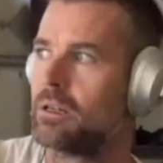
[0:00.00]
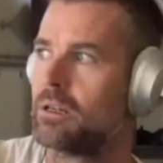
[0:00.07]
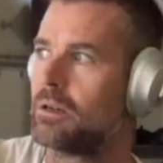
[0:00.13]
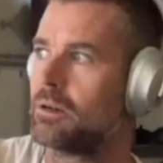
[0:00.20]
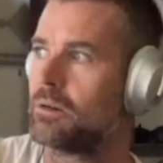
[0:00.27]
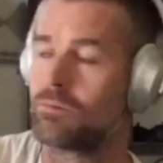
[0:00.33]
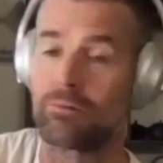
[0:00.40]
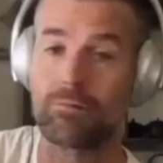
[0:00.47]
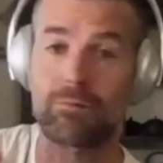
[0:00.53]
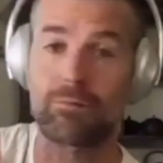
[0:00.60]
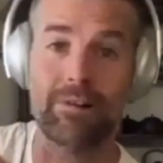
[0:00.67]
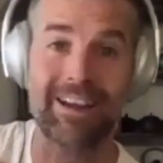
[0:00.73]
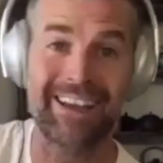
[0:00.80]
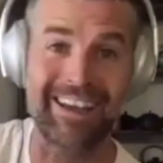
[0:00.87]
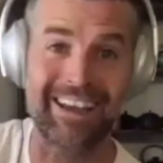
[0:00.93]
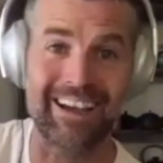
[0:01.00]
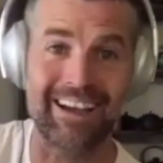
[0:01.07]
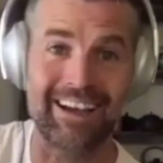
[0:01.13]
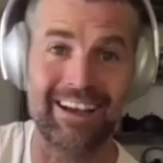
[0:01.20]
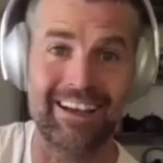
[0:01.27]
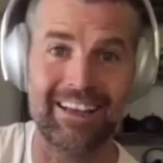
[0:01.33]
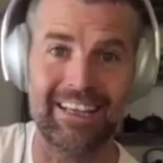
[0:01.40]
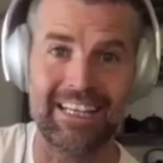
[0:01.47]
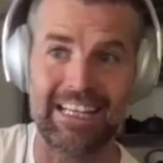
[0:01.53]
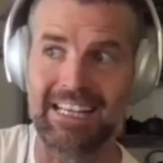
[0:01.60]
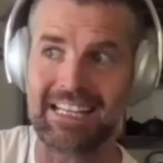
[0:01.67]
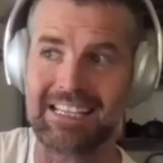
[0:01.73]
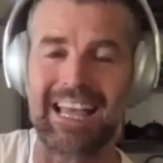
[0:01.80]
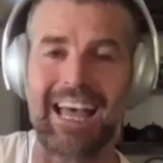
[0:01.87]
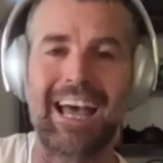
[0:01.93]
rare.
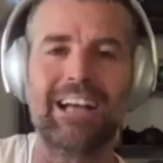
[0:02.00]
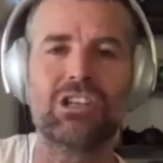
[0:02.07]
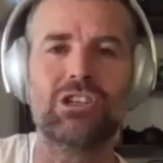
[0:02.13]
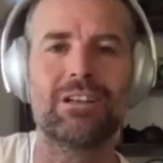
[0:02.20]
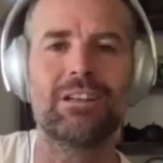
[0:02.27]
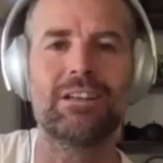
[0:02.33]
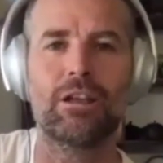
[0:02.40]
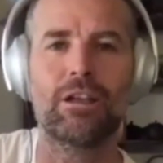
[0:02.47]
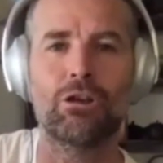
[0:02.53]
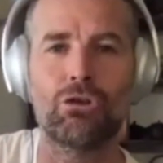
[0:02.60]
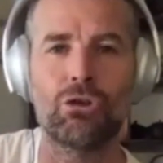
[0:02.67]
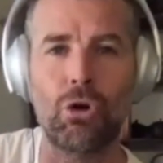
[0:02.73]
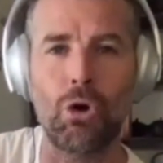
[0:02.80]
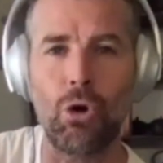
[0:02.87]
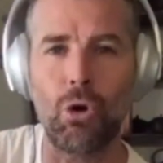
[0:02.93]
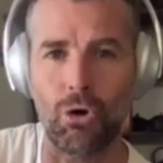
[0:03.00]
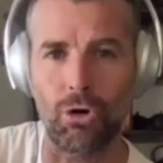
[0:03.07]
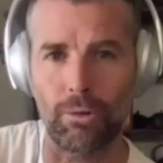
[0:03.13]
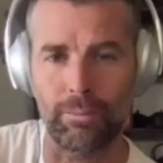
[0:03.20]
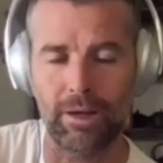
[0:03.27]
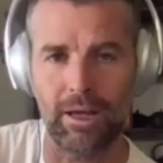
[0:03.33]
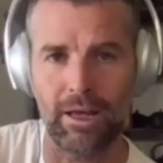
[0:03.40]
It's actually the norm.